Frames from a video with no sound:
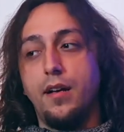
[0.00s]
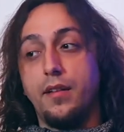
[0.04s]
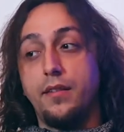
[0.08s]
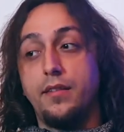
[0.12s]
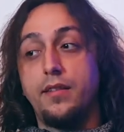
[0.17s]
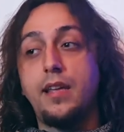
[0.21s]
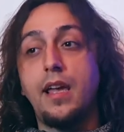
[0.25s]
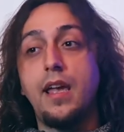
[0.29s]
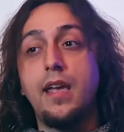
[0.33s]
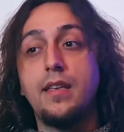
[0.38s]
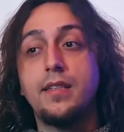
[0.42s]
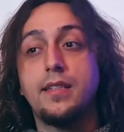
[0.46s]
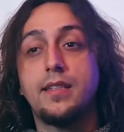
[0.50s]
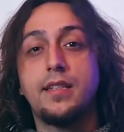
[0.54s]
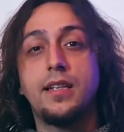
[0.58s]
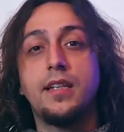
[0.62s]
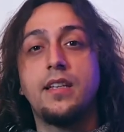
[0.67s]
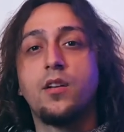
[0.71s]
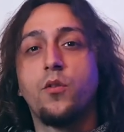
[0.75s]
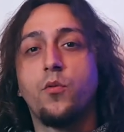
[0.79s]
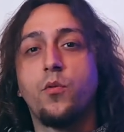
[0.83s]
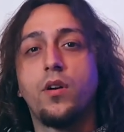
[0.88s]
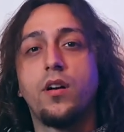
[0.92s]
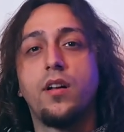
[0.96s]
they see
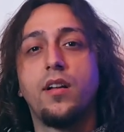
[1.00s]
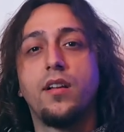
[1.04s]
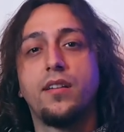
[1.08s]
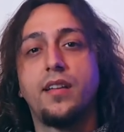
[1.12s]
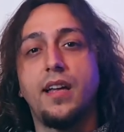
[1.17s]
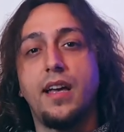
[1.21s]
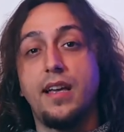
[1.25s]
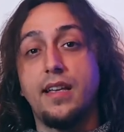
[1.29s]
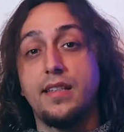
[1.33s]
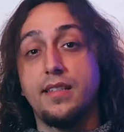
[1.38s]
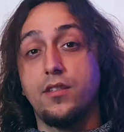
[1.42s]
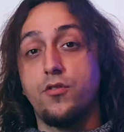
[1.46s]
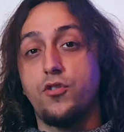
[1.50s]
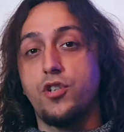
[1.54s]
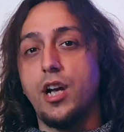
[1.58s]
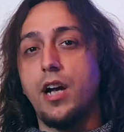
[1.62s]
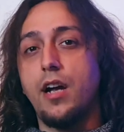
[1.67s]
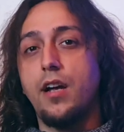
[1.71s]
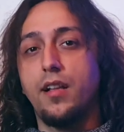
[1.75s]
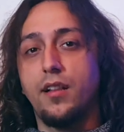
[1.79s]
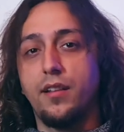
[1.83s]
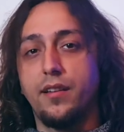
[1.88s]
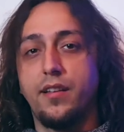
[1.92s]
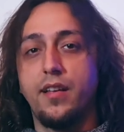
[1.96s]
the world as a
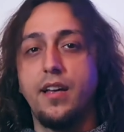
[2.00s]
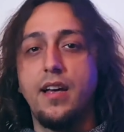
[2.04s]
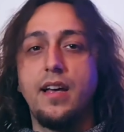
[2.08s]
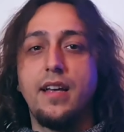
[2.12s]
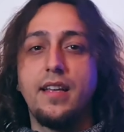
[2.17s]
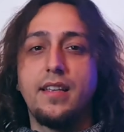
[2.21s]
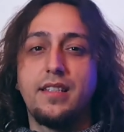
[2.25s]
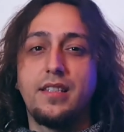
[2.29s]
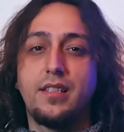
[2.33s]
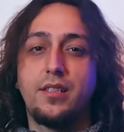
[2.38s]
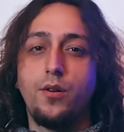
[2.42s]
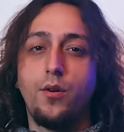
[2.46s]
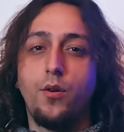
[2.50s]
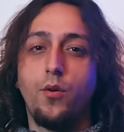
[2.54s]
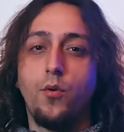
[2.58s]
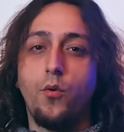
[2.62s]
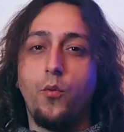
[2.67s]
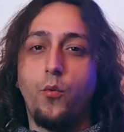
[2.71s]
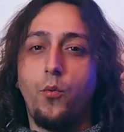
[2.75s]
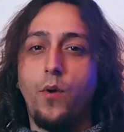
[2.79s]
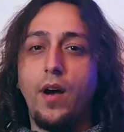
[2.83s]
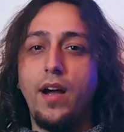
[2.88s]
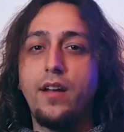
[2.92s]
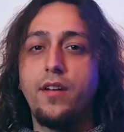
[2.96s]
child. So
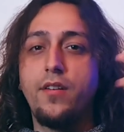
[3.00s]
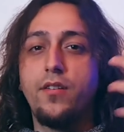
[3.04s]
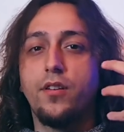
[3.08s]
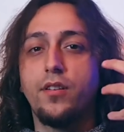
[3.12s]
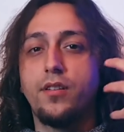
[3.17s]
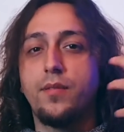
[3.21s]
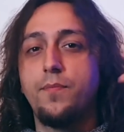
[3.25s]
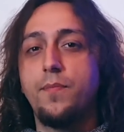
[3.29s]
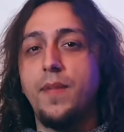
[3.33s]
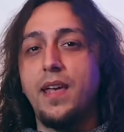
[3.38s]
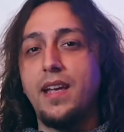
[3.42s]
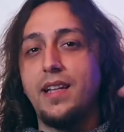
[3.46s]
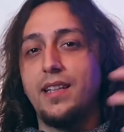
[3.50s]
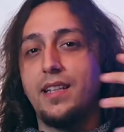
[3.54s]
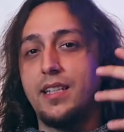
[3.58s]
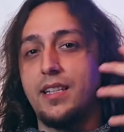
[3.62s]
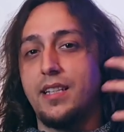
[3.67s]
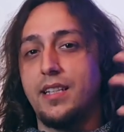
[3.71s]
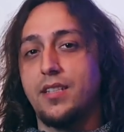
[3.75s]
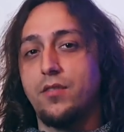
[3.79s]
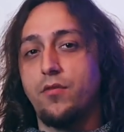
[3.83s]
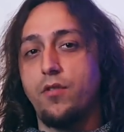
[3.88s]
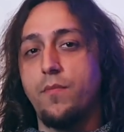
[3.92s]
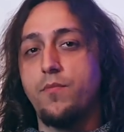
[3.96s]
why not make the
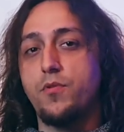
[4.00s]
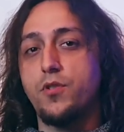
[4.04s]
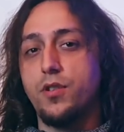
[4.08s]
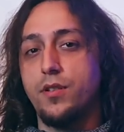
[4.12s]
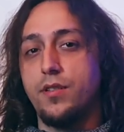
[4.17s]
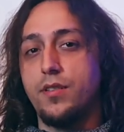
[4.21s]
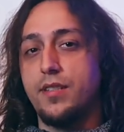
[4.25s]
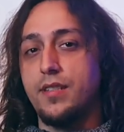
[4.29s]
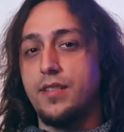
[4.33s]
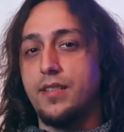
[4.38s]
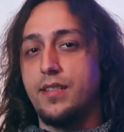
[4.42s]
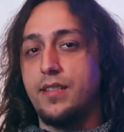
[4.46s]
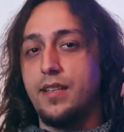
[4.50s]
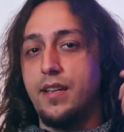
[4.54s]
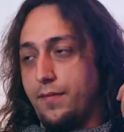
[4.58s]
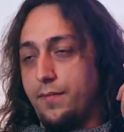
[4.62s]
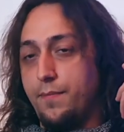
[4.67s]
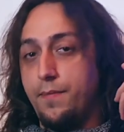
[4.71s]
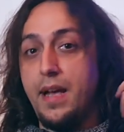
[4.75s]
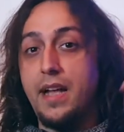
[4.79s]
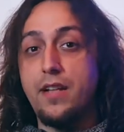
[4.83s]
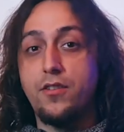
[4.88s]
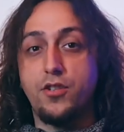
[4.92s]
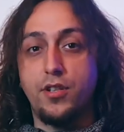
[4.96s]
descriptions
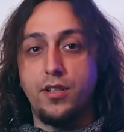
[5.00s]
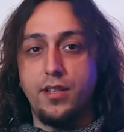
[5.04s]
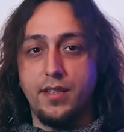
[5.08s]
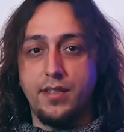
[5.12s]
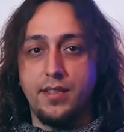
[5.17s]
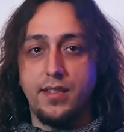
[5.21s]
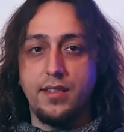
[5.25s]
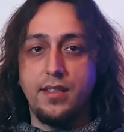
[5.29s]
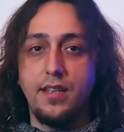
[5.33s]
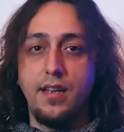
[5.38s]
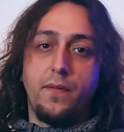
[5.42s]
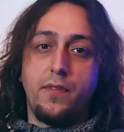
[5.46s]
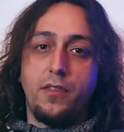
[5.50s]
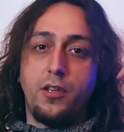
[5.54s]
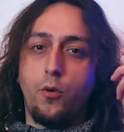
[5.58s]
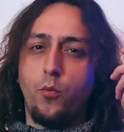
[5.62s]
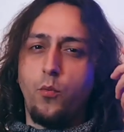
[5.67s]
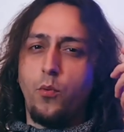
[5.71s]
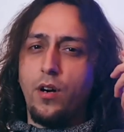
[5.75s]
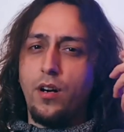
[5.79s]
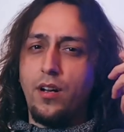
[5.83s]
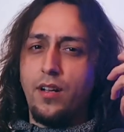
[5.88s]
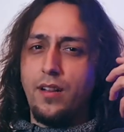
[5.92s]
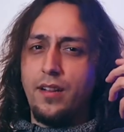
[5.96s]
match this? The
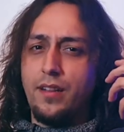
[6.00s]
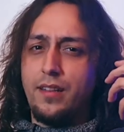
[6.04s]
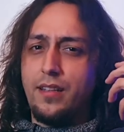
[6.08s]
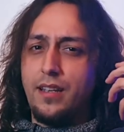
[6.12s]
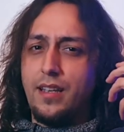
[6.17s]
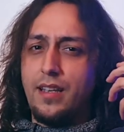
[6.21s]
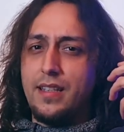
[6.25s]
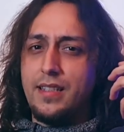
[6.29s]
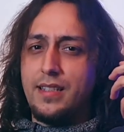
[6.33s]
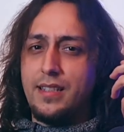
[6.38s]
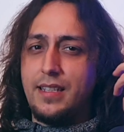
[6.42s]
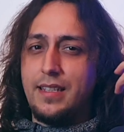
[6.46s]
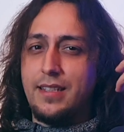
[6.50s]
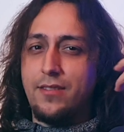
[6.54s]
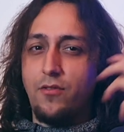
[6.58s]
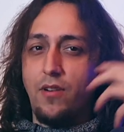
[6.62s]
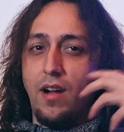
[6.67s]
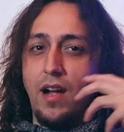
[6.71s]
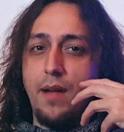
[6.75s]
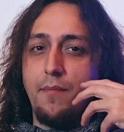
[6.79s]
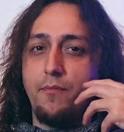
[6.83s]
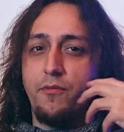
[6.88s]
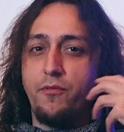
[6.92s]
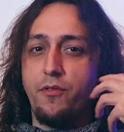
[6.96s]
world is
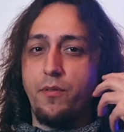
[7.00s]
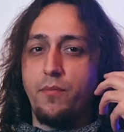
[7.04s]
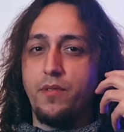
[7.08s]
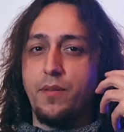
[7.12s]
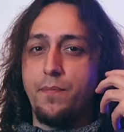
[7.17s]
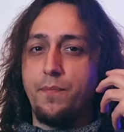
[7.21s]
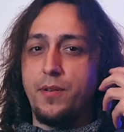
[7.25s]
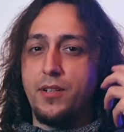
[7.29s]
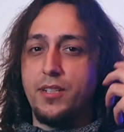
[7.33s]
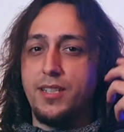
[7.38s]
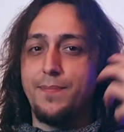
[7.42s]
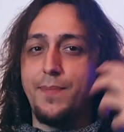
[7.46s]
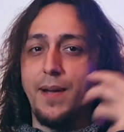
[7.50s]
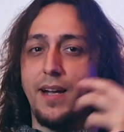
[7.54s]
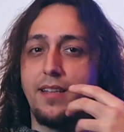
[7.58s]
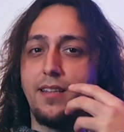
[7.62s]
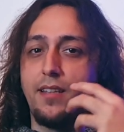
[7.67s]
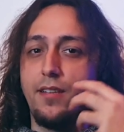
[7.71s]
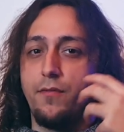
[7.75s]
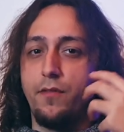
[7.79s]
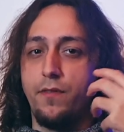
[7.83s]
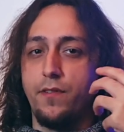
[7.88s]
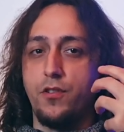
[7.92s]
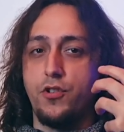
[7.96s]
described from the
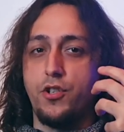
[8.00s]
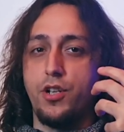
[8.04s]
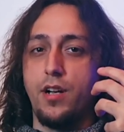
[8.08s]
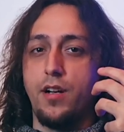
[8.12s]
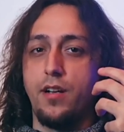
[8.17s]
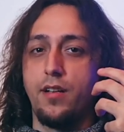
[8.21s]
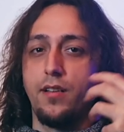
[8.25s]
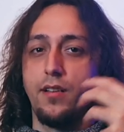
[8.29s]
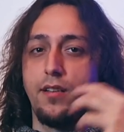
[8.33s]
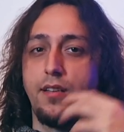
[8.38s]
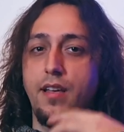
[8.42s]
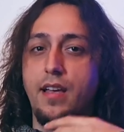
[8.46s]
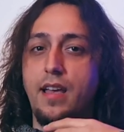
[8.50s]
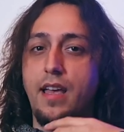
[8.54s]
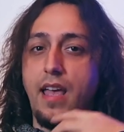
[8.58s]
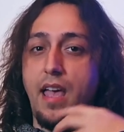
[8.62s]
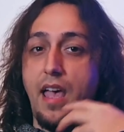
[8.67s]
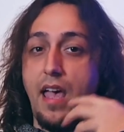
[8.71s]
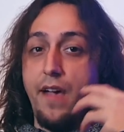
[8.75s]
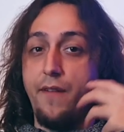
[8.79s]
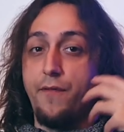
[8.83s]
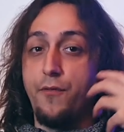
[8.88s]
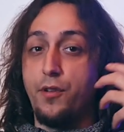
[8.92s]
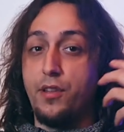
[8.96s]
perspective of a child.
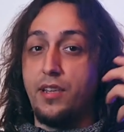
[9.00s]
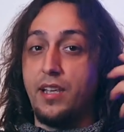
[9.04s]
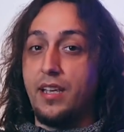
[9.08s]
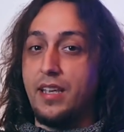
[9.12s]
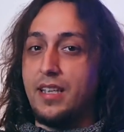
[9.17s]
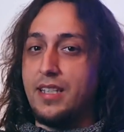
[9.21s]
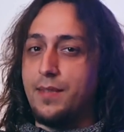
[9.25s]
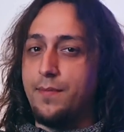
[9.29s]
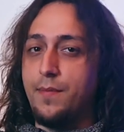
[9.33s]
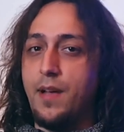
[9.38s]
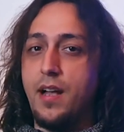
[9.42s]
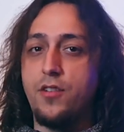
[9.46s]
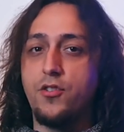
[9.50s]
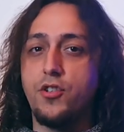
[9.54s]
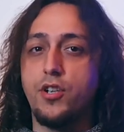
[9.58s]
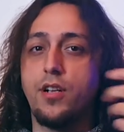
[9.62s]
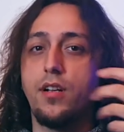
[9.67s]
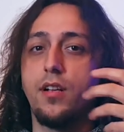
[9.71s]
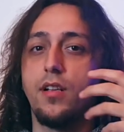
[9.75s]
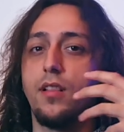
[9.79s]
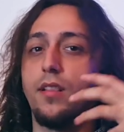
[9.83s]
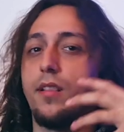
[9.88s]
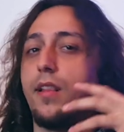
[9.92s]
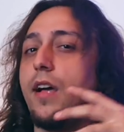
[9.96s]
Everything is
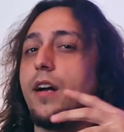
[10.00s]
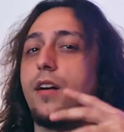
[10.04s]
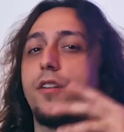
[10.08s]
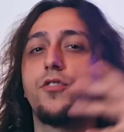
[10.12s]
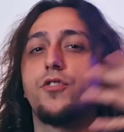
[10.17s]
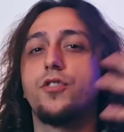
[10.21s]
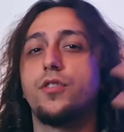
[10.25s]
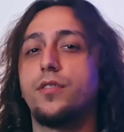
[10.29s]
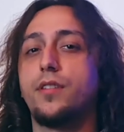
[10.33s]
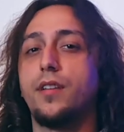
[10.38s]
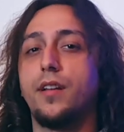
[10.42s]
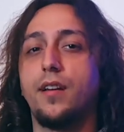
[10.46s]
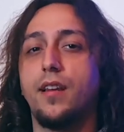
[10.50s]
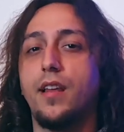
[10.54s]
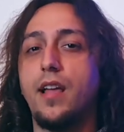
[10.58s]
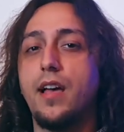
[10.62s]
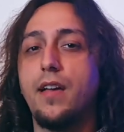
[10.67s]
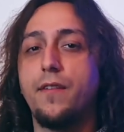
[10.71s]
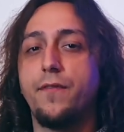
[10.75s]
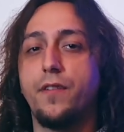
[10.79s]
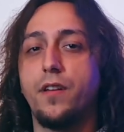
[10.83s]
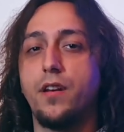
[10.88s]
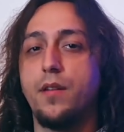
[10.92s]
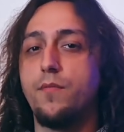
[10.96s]
magical, larger than
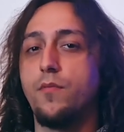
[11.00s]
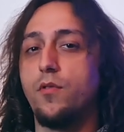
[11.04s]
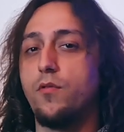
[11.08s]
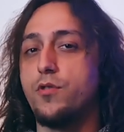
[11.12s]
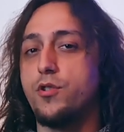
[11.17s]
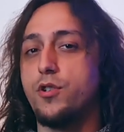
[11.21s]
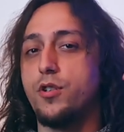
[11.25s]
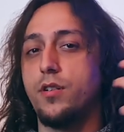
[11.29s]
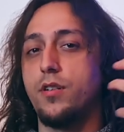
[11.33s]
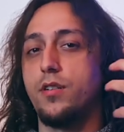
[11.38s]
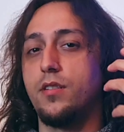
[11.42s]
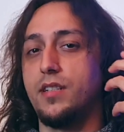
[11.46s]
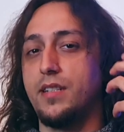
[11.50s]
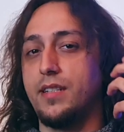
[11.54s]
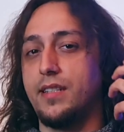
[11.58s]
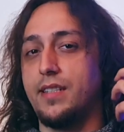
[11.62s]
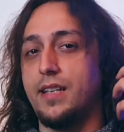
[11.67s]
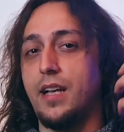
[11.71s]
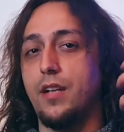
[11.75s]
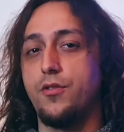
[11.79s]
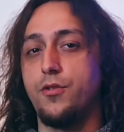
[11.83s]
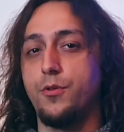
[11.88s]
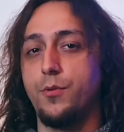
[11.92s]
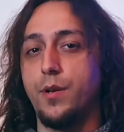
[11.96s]
life, and emotionally
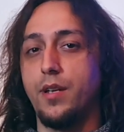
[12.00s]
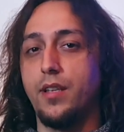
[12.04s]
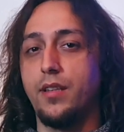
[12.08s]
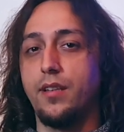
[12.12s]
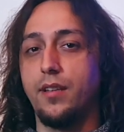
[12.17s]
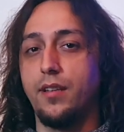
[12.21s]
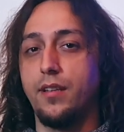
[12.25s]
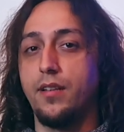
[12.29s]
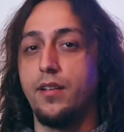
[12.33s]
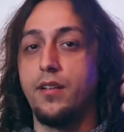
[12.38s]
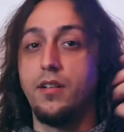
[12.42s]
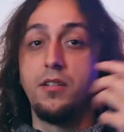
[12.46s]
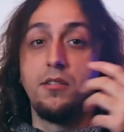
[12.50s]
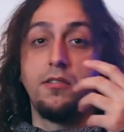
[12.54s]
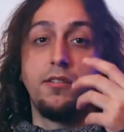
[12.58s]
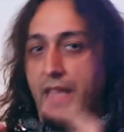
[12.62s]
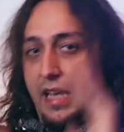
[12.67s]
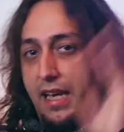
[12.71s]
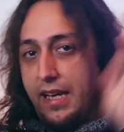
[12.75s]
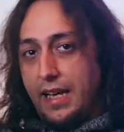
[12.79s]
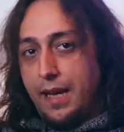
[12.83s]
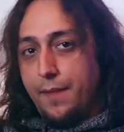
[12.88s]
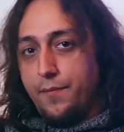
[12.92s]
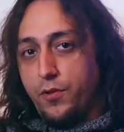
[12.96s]
exaggerated.
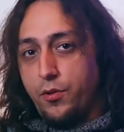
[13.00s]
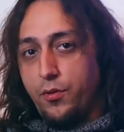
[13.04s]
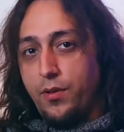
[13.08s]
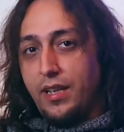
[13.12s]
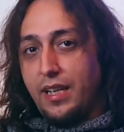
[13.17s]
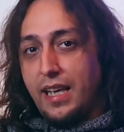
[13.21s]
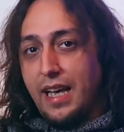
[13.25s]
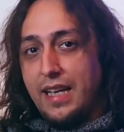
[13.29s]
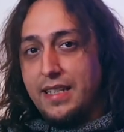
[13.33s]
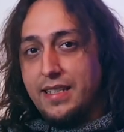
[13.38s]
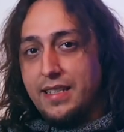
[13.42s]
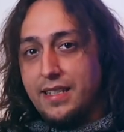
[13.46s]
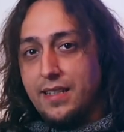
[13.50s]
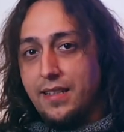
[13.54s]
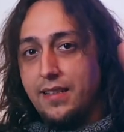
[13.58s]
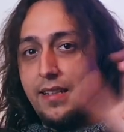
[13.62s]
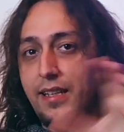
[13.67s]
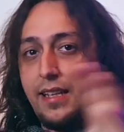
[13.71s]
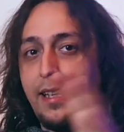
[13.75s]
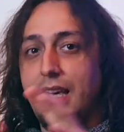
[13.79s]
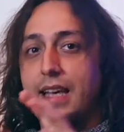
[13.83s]
They come to the castle